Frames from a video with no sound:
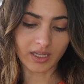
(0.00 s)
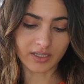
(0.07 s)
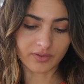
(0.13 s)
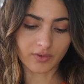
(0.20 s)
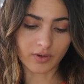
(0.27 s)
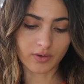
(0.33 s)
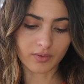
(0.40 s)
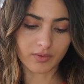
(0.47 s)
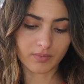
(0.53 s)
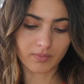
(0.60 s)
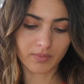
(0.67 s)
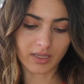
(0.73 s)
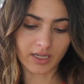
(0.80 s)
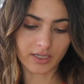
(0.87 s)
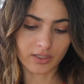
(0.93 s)

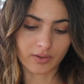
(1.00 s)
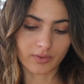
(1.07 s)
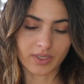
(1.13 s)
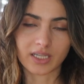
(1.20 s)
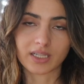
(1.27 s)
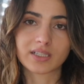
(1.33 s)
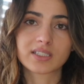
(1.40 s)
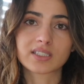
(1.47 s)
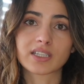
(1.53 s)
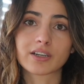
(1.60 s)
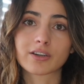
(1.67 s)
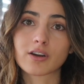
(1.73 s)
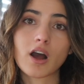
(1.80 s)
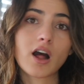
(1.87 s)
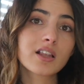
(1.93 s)
plateau heels. They
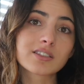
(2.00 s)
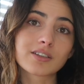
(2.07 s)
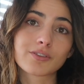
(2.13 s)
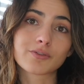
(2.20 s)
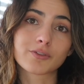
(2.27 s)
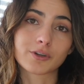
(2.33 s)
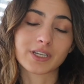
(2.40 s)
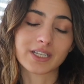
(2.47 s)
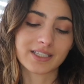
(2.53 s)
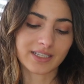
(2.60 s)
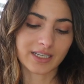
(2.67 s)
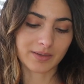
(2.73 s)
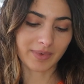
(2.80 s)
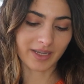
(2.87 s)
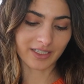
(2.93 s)
are also 14
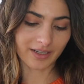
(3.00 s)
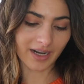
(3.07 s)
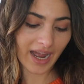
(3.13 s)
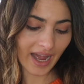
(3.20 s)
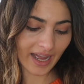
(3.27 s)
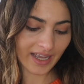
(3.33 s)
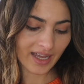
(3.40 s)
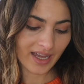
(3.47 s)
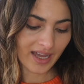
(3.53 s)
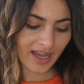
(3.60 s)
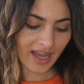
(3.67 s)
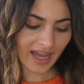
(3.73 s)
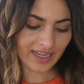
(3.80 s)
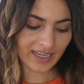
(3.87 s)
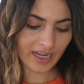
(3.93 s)
cm high,
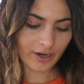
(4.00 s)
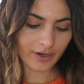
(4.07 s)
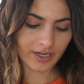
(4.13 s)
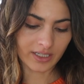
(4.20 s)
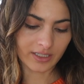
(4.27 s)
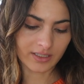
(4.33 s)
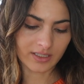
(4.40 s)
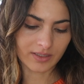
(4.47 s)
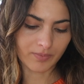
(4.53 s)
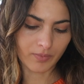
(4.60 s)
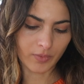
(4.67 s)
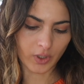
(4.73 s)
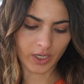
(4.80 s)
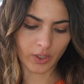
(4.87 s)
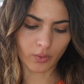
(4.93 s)
and they are in this
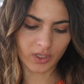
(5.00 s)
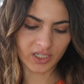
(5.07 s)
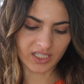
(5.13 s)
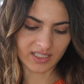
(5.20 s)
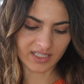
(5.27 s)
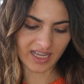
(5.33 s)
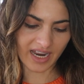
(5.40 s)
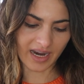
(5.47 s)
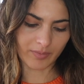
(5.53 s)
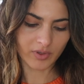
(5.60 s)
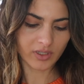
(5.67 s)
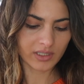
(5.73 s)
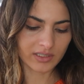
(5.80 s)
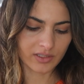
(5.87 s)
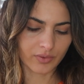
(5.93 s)
gorgeous
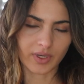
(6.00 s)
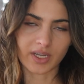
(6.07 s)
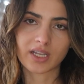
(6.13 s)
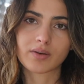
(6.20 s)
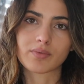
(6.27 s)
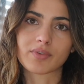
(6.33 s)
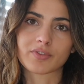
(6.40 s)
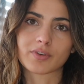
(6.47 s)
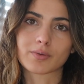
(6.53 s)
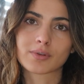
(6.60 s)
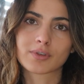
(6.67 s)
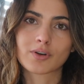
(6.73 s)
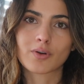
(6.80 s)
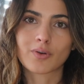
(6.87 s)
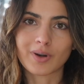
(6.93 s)
emerald green with
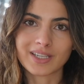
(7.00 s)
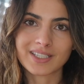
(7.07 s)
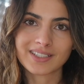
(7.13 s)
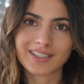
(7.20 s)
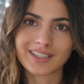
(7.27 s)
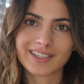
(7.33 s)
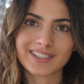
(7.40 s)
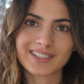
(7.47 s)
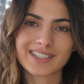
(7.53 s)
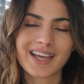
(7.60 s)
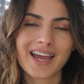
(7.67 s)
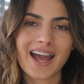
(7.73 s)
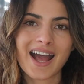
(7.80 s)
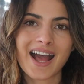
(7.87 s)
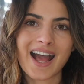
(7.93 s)
those crystals.
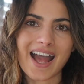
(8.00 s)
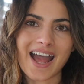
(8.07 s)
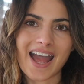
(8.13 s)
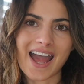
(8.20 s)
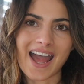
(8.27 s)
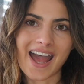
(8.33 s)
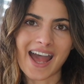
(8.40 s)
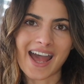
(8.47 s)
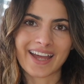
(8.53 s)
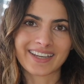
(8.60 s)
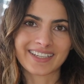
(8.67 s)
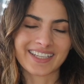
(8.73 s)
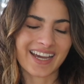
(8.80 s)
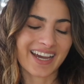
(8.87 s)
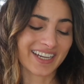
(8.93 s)

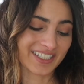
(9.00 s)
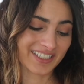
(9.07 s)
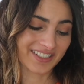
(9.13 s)
And yeah,